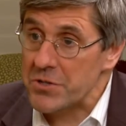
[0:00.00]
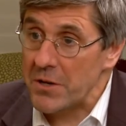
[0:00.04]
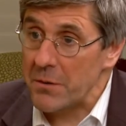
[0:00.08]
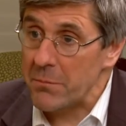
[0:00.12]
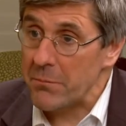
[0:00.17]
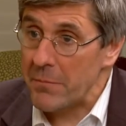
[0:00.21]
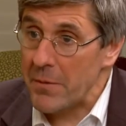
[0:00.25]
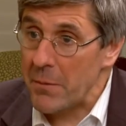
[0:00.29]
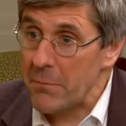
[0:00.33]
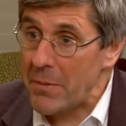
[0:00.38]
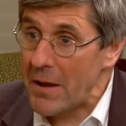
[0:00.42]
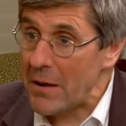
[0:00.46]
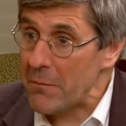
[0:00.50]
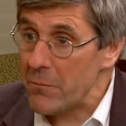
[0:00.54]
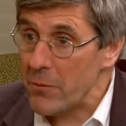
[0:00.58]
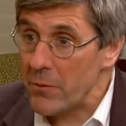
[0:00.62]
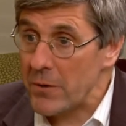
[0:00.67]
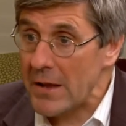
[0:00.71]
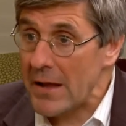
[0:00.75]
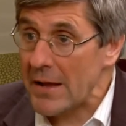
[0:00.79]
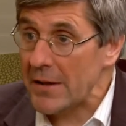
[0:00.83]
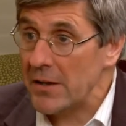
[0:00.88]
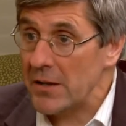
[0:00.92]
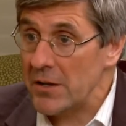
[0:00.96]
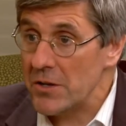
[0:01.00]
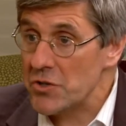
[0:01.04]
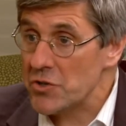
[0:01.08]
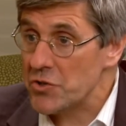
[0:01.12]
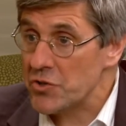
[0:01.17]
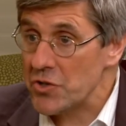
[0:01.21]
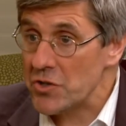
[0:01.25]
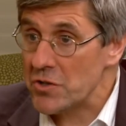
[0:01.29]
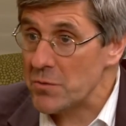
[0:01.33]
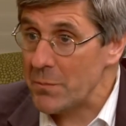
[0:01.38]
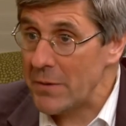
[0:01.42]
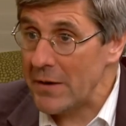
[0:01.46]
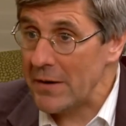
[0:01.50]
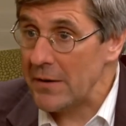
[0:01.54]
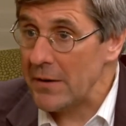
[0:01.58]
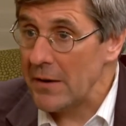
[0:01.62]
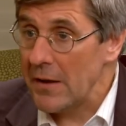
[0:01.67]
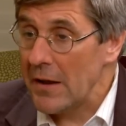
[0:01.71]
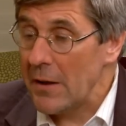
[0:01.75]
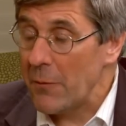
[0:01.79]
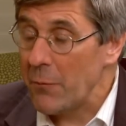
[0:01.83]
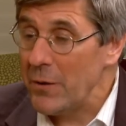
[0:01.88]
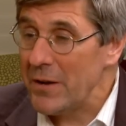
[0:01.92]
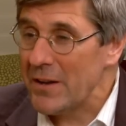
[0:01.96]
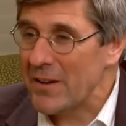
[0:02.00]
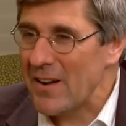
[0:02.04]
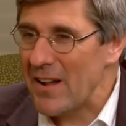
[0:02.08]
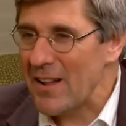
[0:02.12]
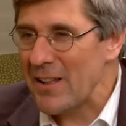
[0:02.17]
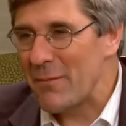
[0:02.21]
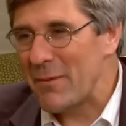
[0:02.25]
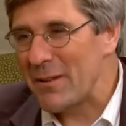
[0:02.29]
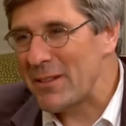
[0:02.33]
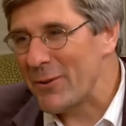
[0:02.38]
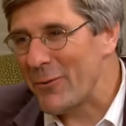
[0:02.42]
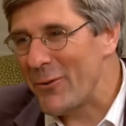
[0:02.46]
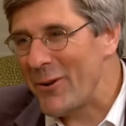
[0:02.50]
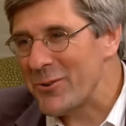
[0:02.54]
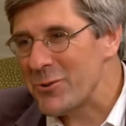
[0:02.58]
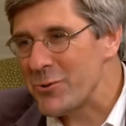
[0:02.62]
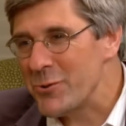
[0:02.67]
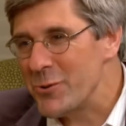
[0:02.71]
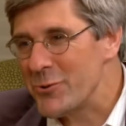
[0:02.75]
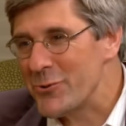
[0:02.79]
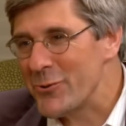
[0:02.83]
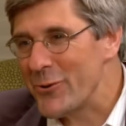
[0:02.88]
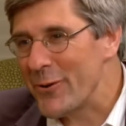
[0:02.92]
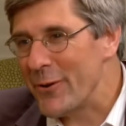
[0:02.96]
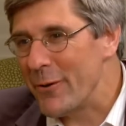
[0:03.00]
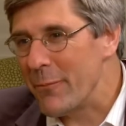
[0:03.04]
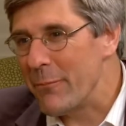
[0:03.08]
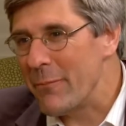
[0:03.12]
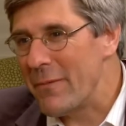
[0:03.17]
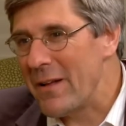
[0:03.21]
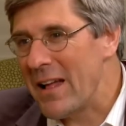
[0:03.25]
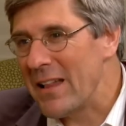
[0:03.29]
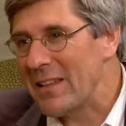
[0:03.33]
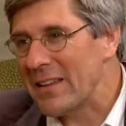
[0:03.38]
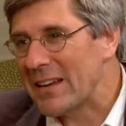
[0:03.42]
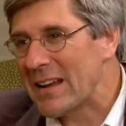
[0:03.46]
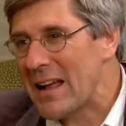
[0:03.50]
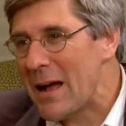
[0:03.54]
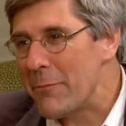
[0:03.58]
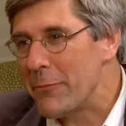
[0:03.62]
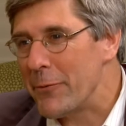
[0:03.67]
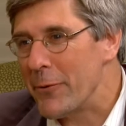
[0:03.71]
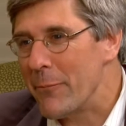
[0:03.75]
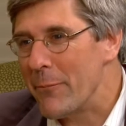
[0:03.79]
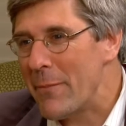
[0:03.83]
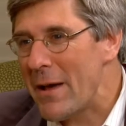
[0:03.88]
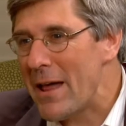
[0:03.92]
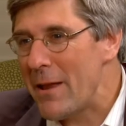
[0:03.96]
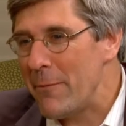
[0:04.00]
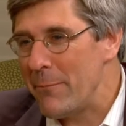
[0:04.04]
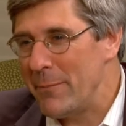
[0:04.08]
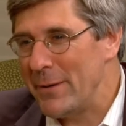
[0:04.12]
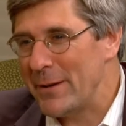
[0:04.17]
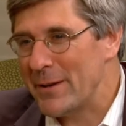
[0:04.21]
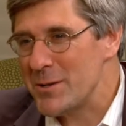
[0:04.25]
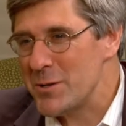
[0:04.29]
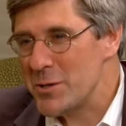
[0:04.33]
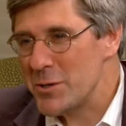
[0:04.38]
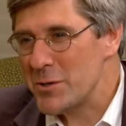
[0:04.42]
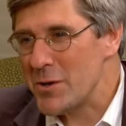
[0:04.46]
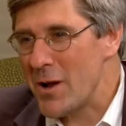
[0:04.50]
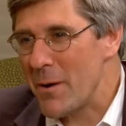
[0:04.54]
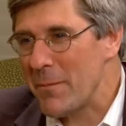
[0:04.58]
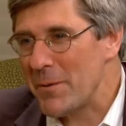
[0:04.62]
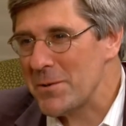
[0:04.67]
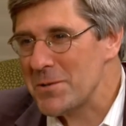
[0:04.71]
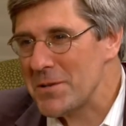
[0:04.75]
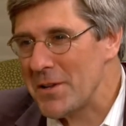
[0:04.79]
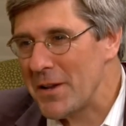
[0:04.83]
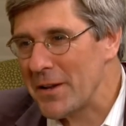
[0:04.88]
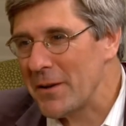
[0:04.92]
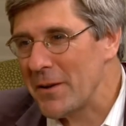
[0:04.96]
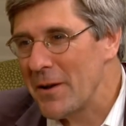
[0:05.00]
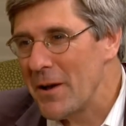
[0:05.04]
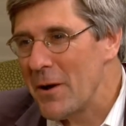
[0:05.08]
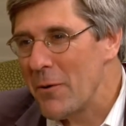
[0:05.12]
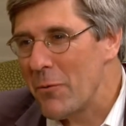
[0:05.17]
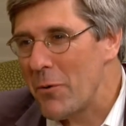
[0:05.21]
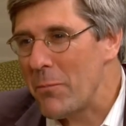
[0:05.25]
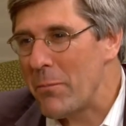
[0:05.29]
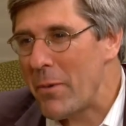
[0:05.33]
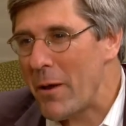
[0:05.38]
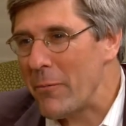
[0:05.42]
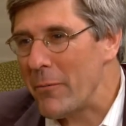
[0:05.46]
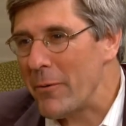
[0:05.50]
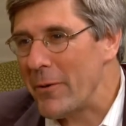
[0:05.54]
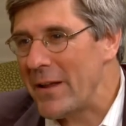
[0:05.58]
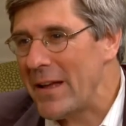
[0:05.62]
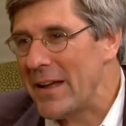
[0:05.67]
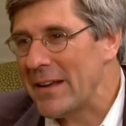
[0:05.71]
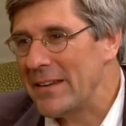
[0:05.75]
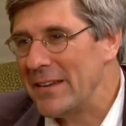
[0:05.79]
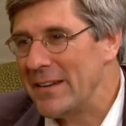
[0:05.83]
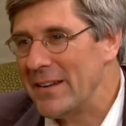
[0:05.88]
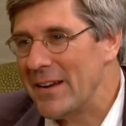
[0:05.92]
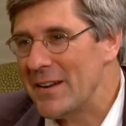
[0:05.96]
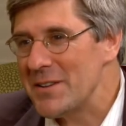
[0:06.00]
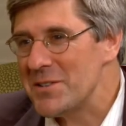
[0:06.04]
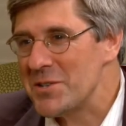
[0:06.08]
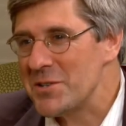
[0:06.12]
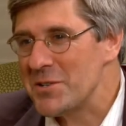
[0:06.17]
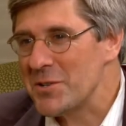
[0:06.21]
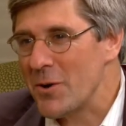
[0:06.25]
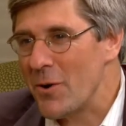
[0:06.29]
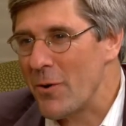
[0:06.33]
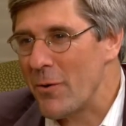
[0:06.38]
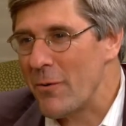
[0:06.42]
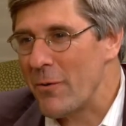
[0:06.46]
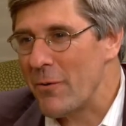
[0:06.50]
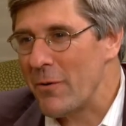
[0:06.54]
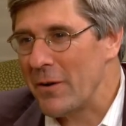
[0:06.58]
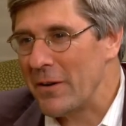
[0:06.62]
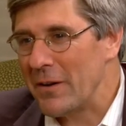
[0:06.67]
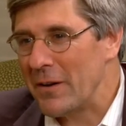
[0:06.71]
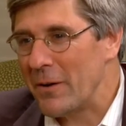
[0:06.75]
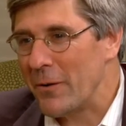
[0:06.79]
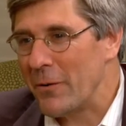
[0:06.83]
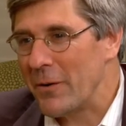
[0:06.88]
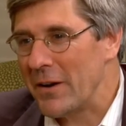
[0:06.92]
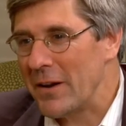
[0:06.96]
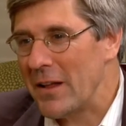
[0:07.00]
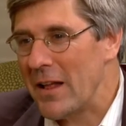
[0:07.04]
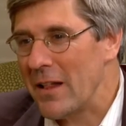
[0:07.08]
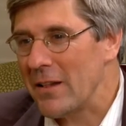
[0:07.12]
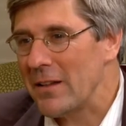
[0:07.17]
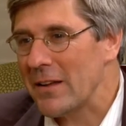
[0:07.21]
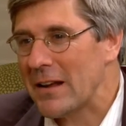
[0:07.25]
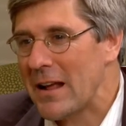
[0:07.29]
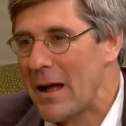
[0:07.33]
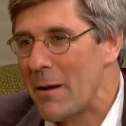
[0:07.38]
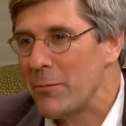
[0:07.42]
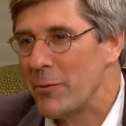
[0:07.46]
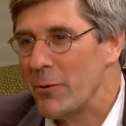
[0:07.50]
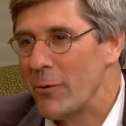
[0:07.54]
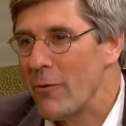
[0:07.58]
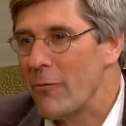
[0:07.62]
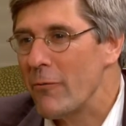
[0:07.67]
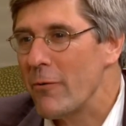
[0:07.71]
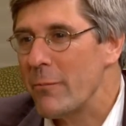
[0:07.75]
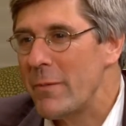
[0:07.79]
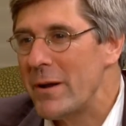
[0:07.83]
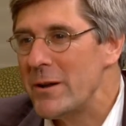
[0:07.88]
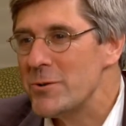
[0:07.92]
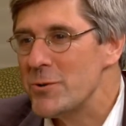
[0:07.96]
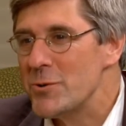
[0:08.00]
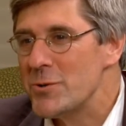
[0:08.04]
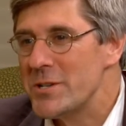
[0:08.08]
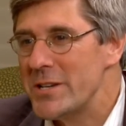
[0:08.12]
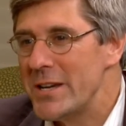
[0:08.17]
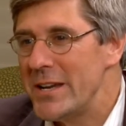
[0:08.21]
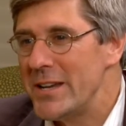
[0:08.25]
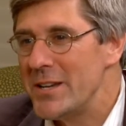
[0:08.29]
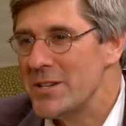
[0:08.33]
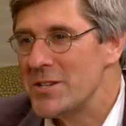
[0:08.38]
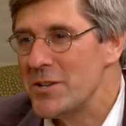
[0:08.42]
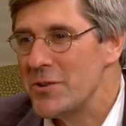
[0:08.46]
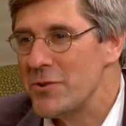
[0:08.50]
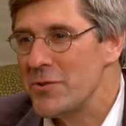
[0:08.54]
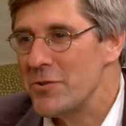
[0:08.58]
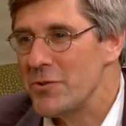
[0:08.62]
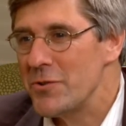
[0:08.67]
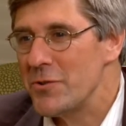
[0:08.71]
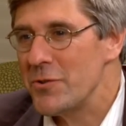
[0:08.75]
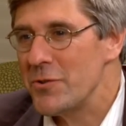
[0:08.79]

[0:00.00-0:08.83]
And Ben Bernanke has just been, we call him at the Wall Street Journal, Helicopter Ben, because it's almost like what Ben Bernanke does is go, you know, in a helicopter over major cities and